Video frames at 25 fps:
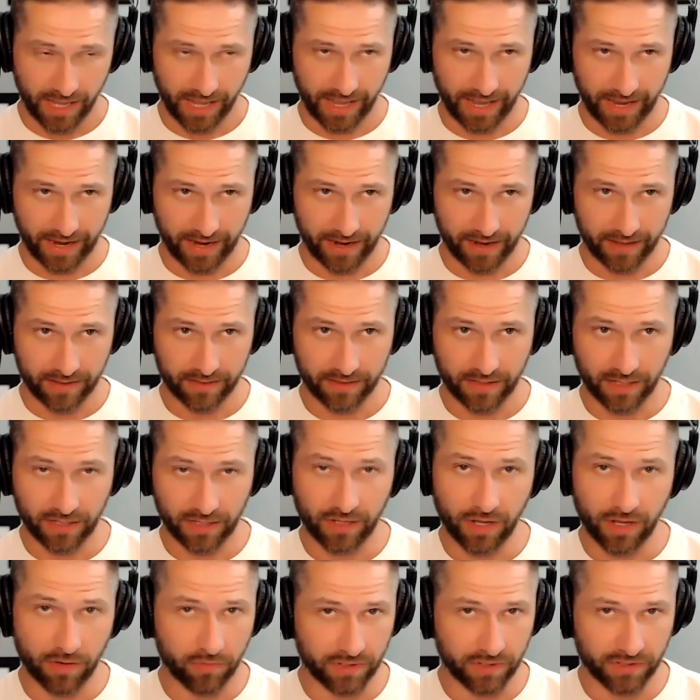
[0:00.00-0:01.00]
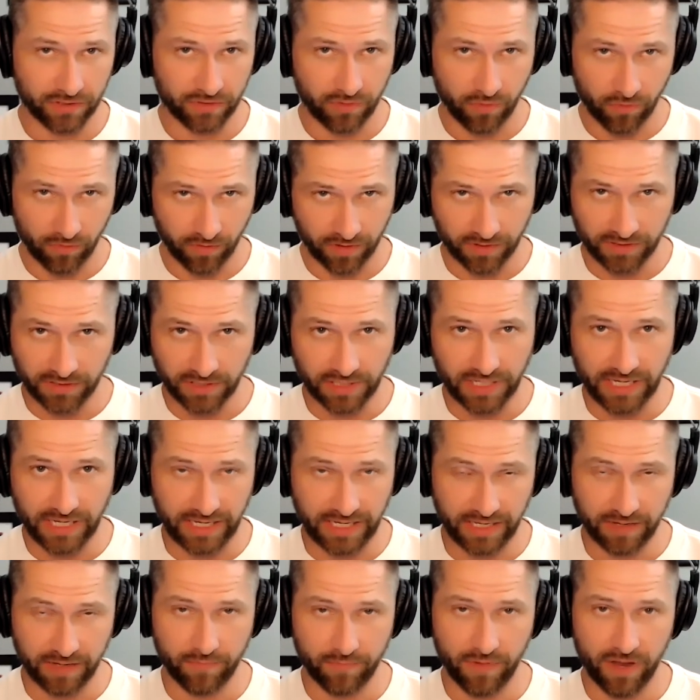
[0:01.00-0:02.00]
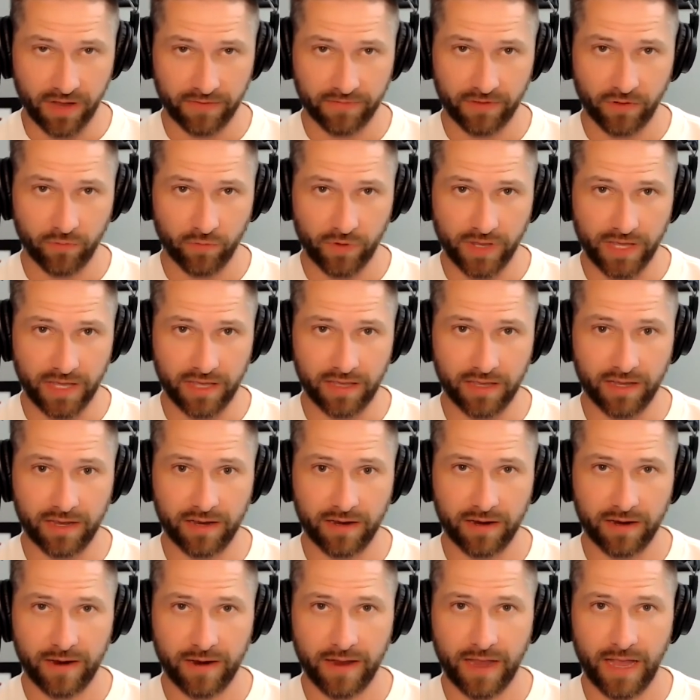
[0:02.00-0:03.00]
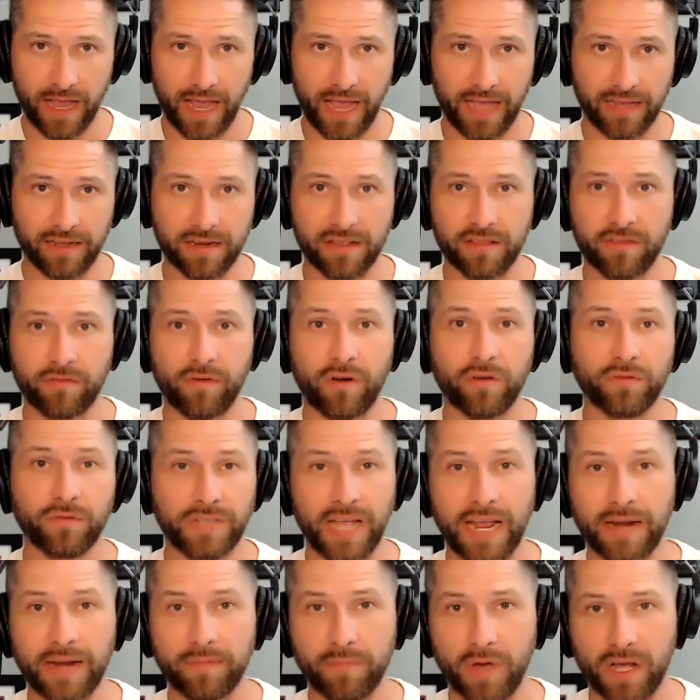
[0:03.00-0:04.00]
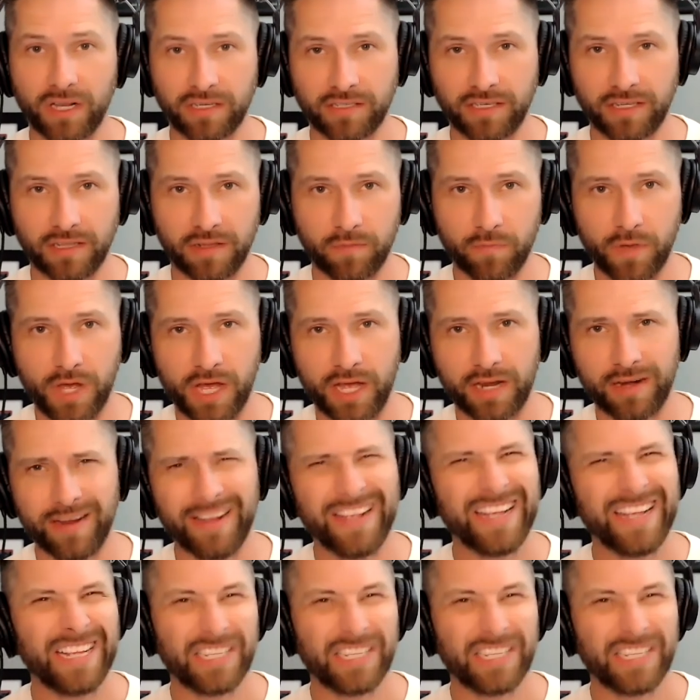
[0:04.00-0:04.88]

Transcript: and the lowest scoring team of the week had to throw $10 in the pot.